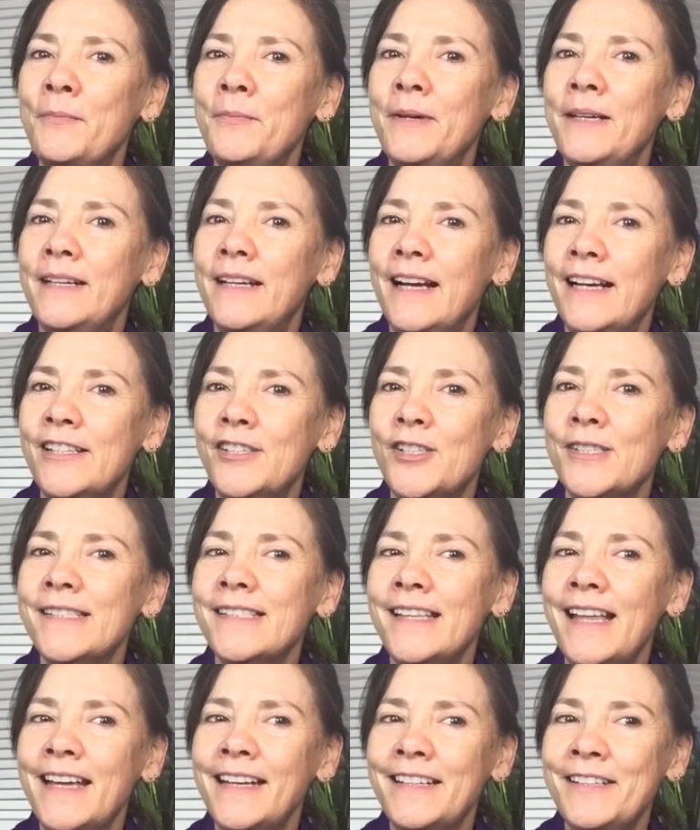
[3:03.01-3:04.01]
But I
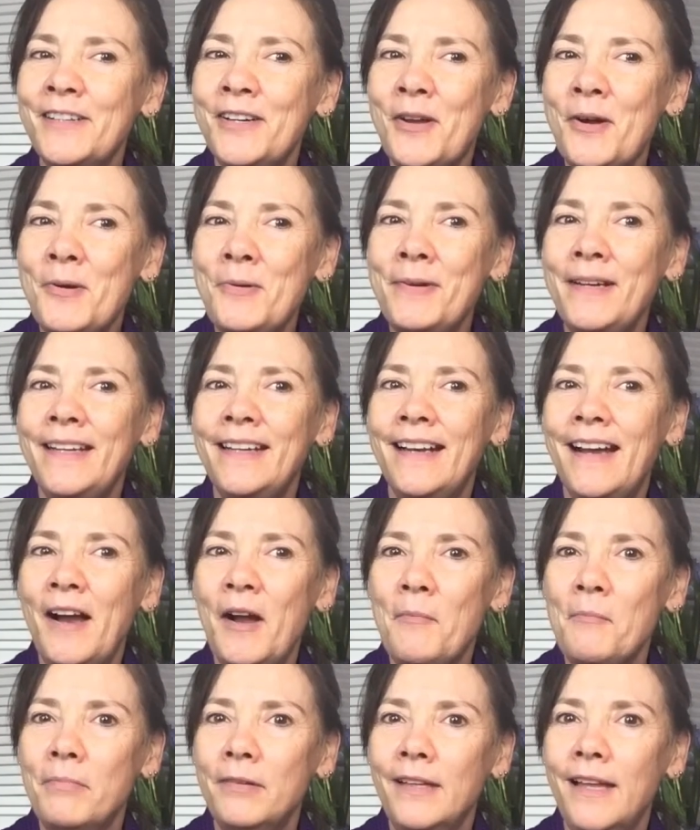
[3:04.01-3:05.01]
just like knowing
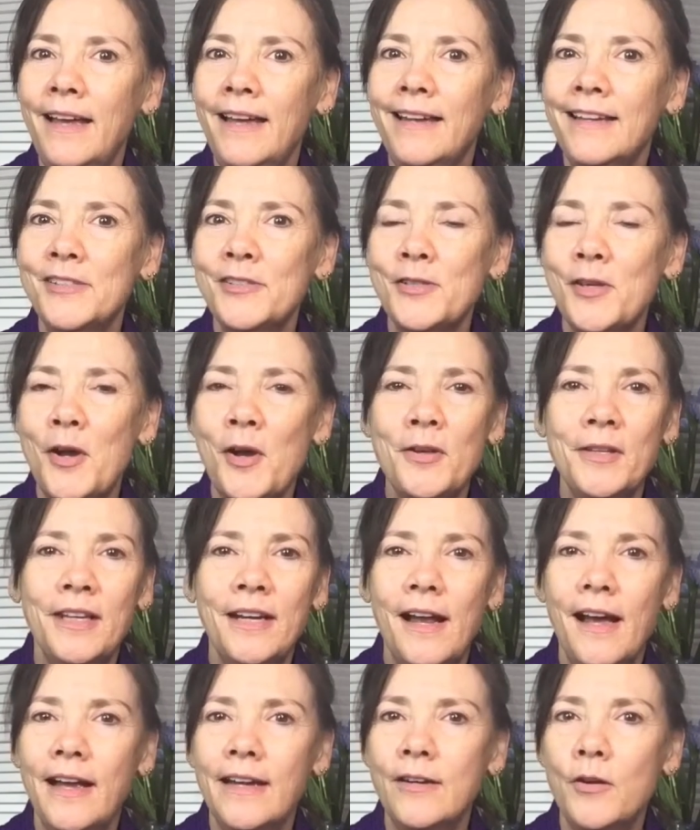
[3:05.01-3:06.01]
I'm playing a song
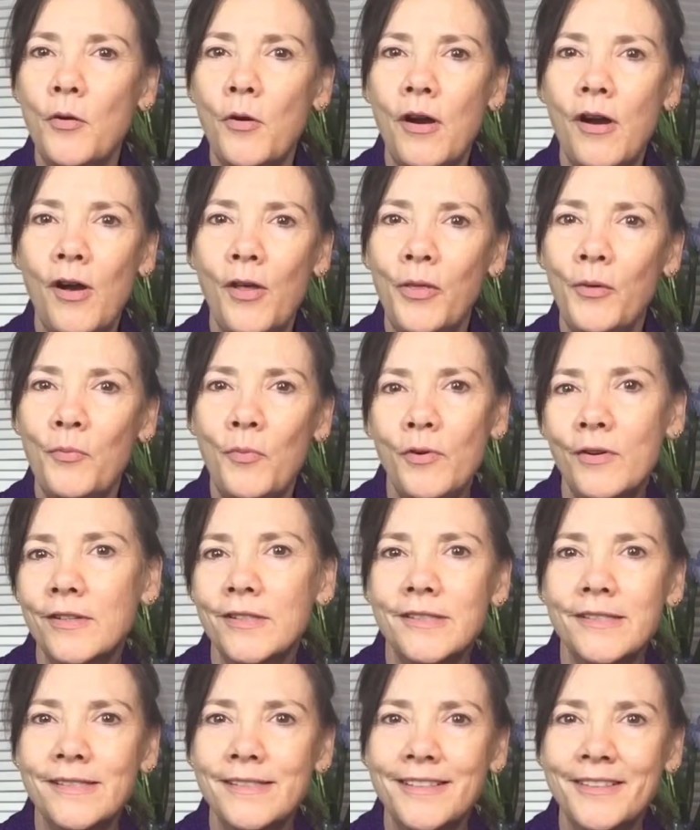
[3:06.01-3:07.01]
that I know all the
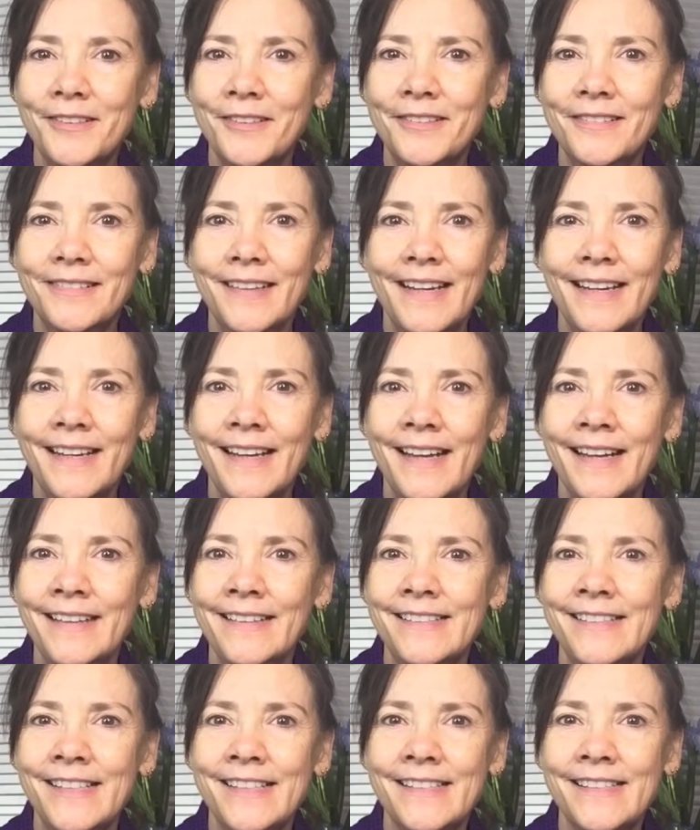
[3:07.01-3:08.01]
words to, and it
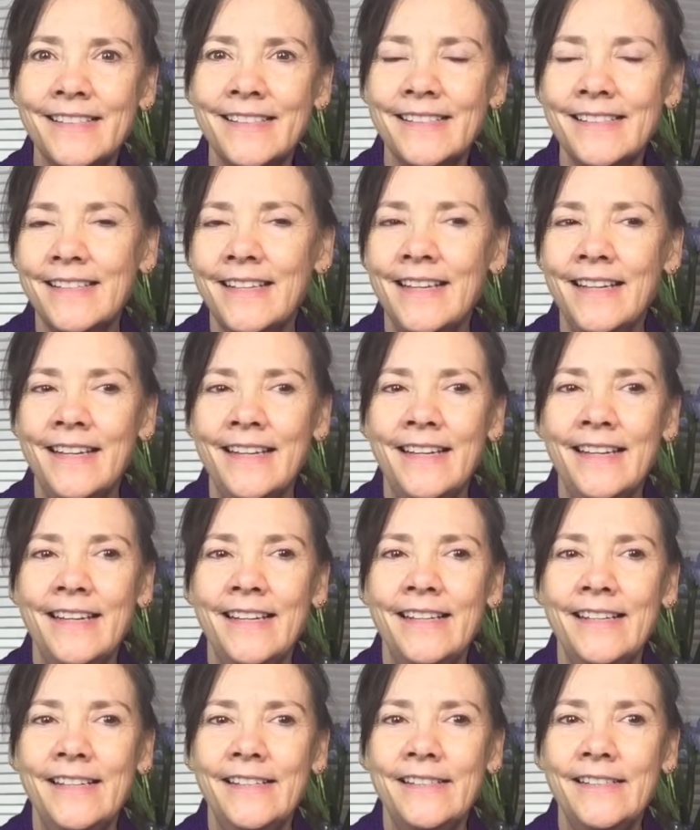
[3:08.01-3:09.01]
just
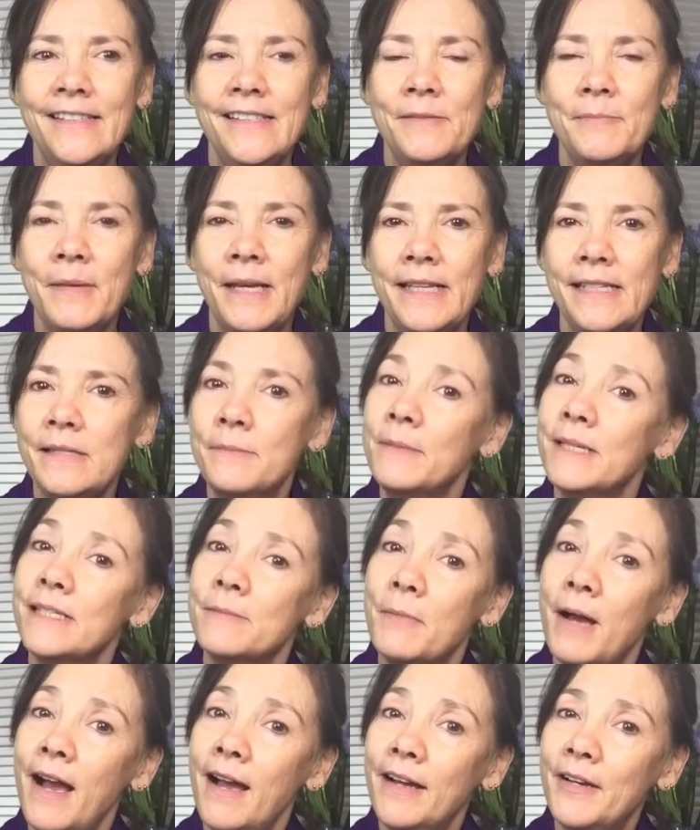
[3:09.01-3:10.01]
makes me
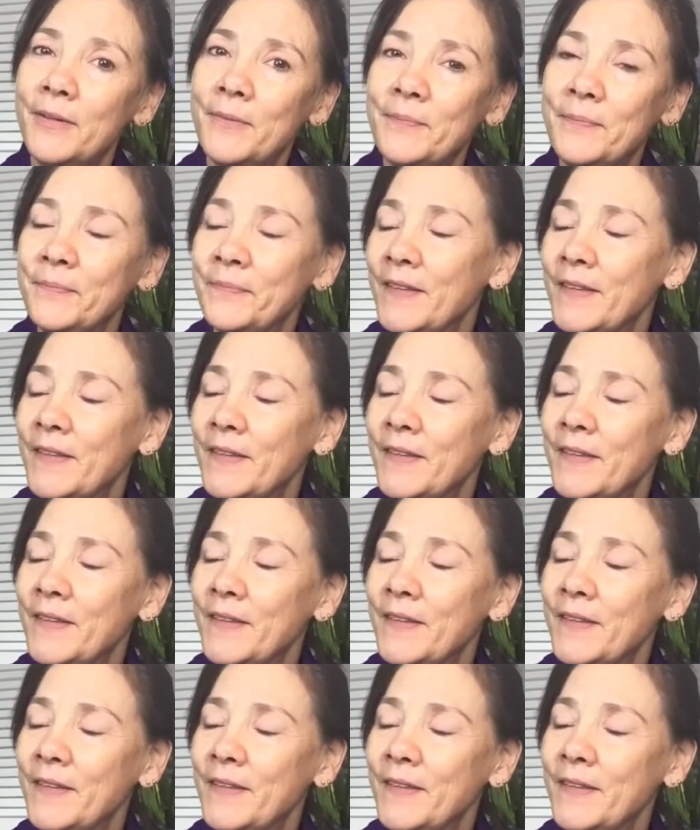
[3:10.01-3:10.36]
smile.